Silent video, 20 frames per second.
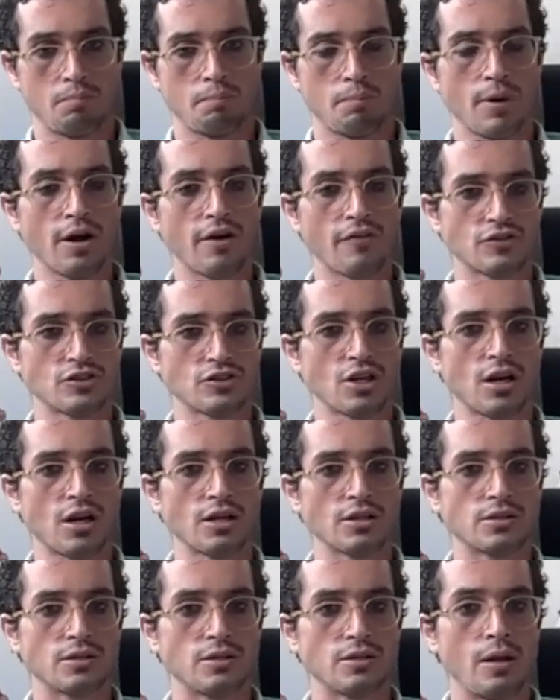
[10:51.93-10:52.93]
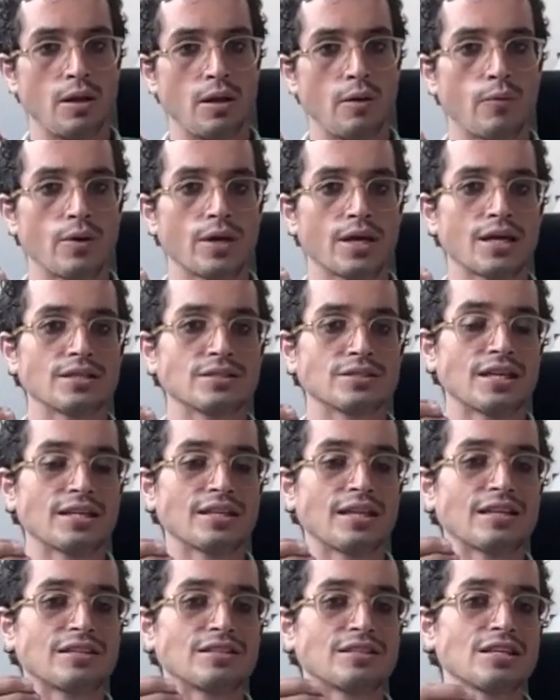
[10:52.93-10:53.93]
birth chart, we can say
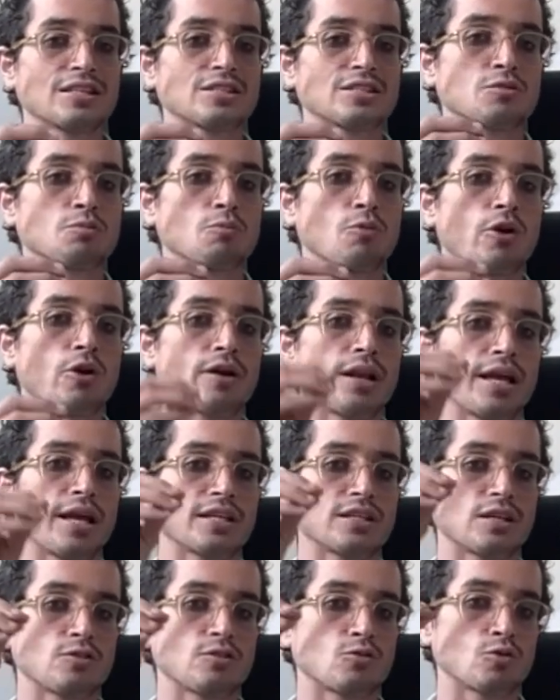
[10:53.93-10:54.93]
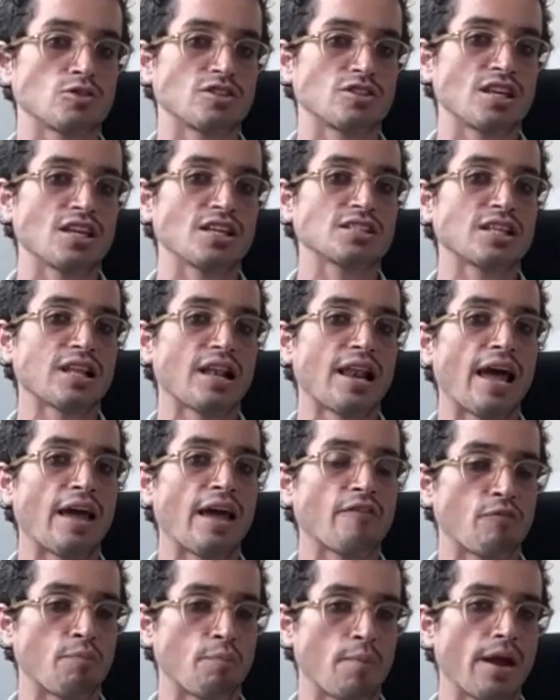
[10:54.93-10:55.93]
that this is more related to this
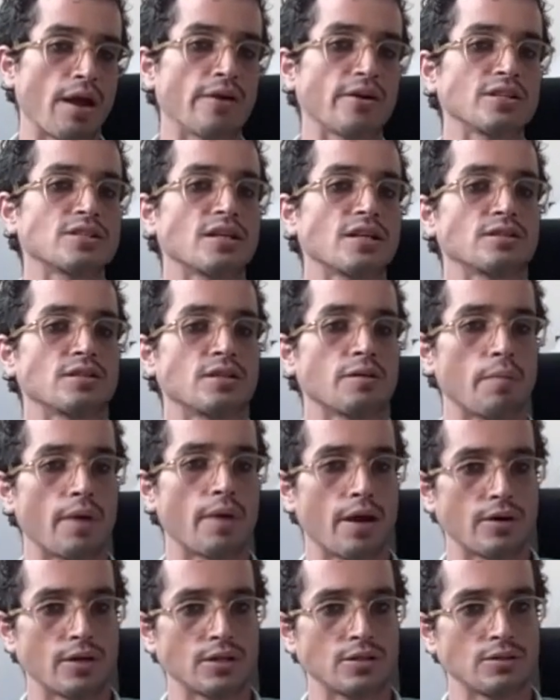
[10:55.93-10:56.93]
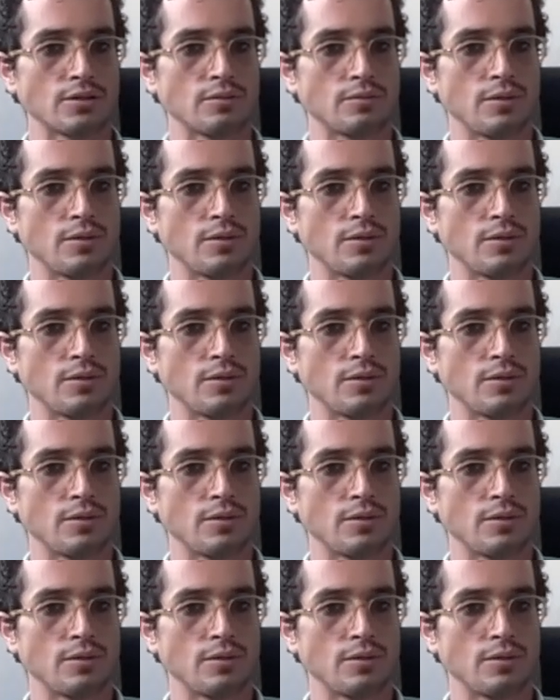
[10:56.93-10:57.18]
life merit and demerit